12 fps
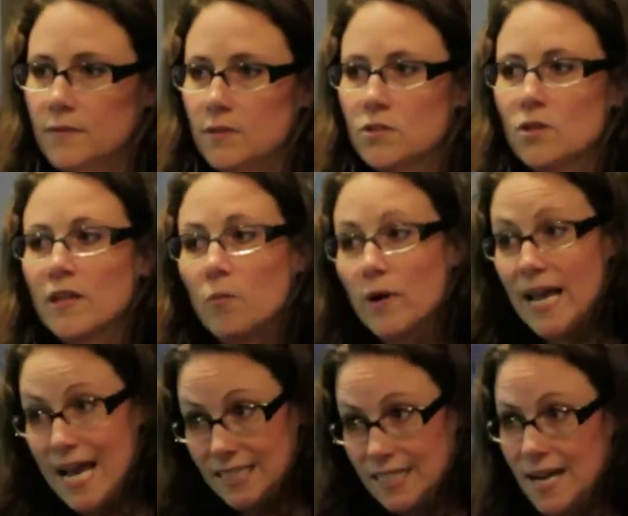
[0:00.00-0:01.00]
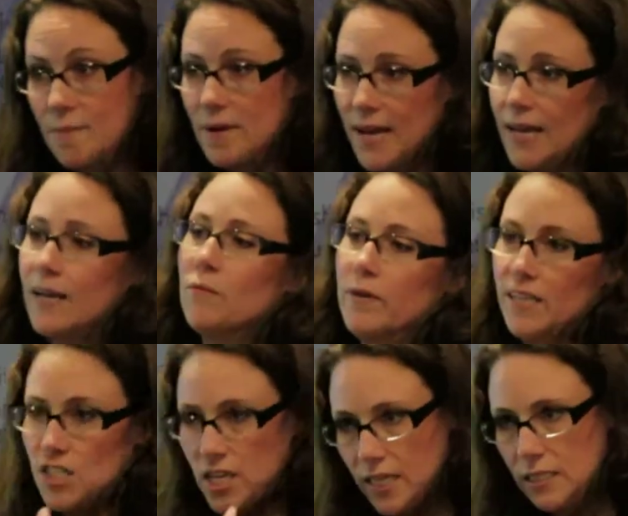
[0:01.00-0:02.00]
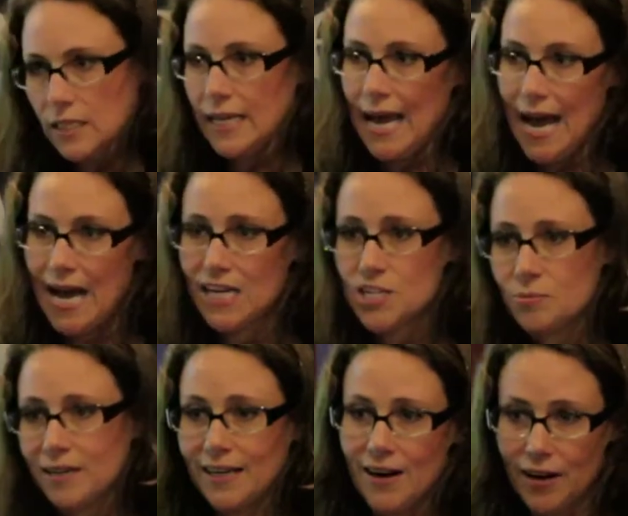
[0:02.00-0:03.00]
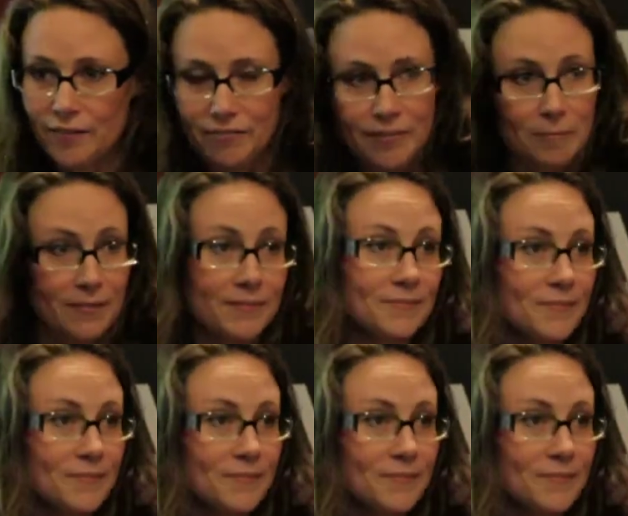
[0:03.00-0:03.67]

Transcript: So then we had to come in and we injected cash. We got it from